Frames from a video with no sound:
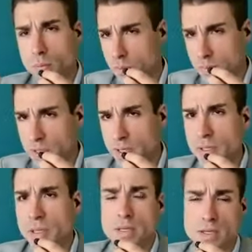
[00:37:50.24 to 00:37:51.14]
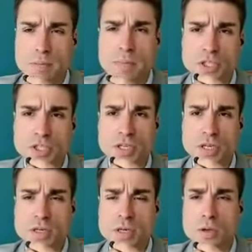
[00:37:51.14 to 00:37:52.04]
probably the
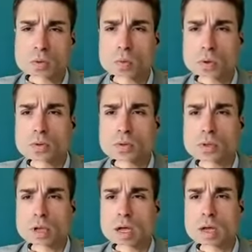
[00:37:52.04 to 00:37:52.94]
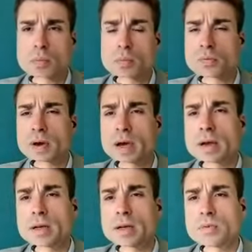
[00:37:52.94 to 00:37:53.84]
machine will
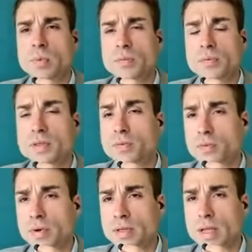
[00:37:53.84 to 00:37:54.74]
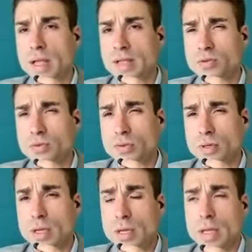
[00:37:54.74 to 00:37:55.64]
provide us with a different
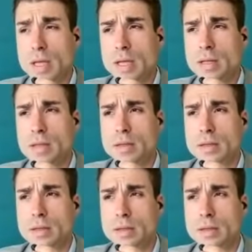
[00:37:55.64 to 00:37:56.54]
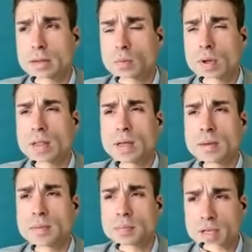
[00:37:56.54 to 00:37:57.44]
answer. And
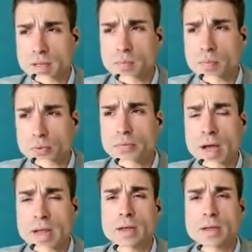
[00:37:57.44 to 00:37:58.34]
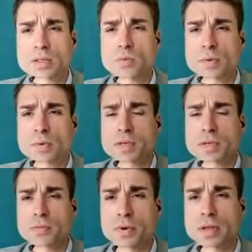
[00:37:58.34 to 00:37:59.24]
when I mean provide us with
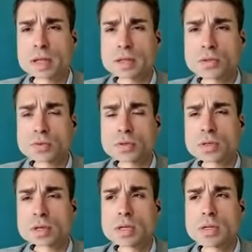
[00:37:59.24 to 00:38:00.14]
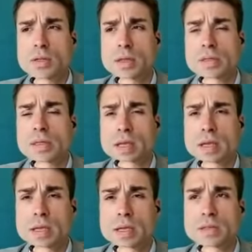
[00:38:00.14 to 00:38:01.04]
a different answer, the
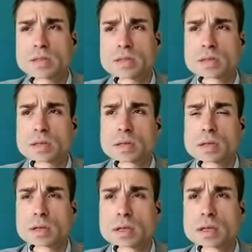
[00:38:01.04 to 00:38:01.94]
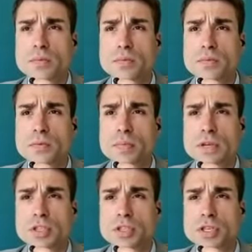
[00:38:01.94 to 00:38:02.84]
thing is, if
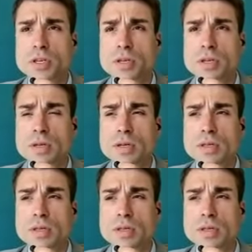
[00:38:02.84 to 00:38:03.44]
machine